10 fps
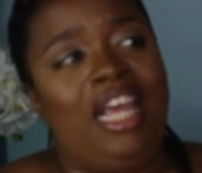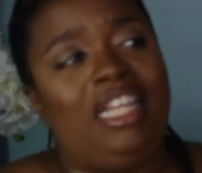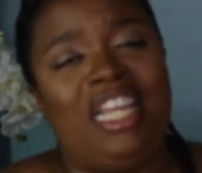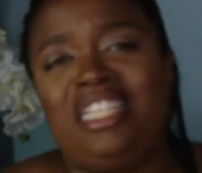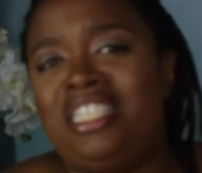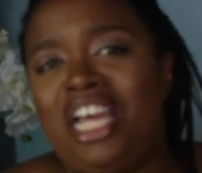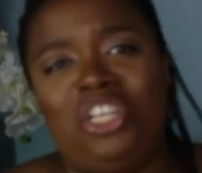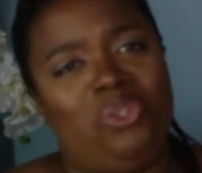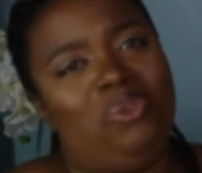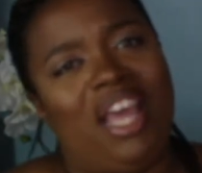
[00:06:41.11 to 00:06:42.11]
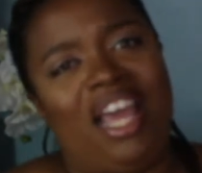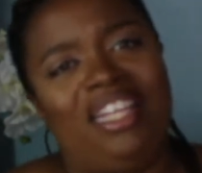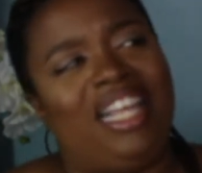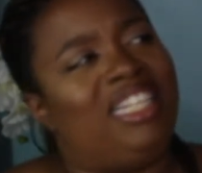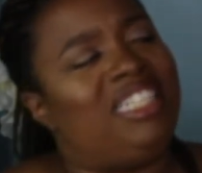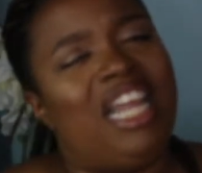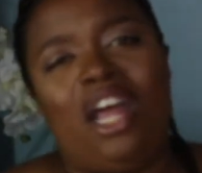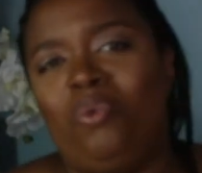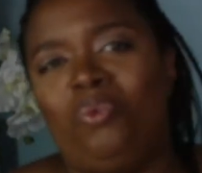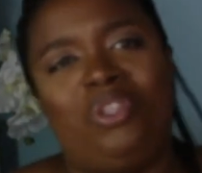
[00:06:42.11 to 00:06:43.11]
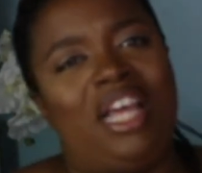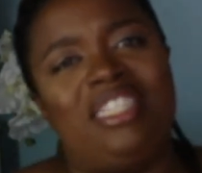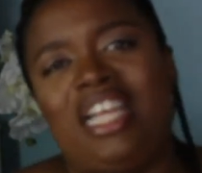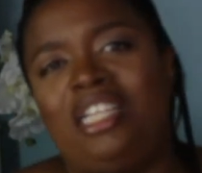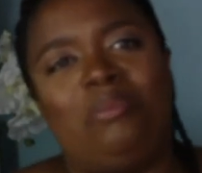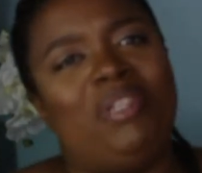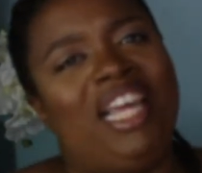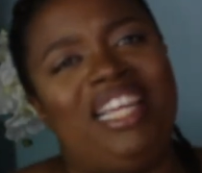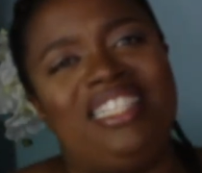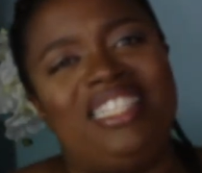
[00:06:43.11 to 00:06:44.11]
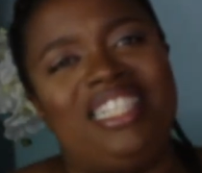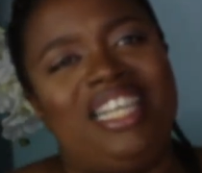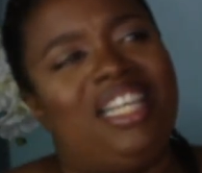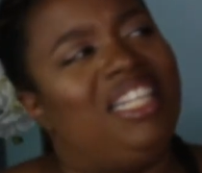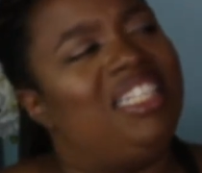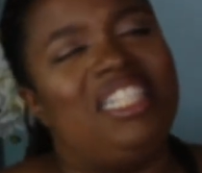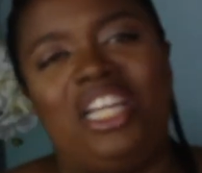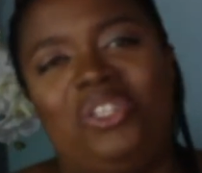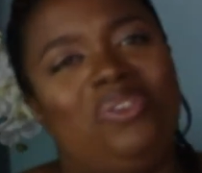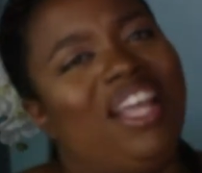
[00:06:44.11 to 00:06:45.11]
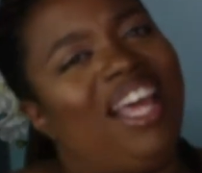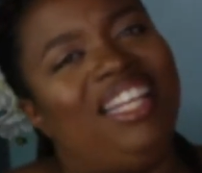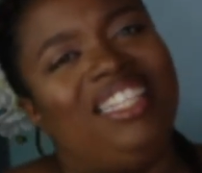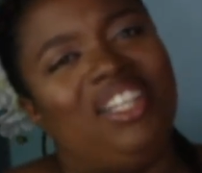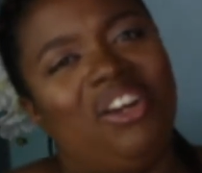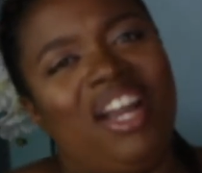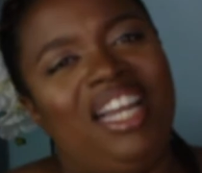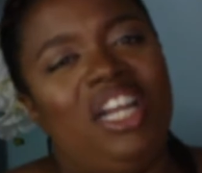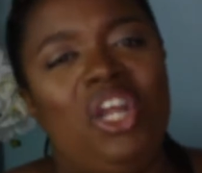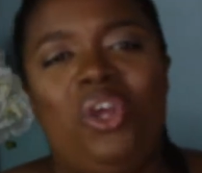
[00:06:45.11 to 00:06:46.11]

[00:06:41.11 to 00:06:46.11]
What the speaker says: Let's not do that. That's not the place. Let's not do that, all right?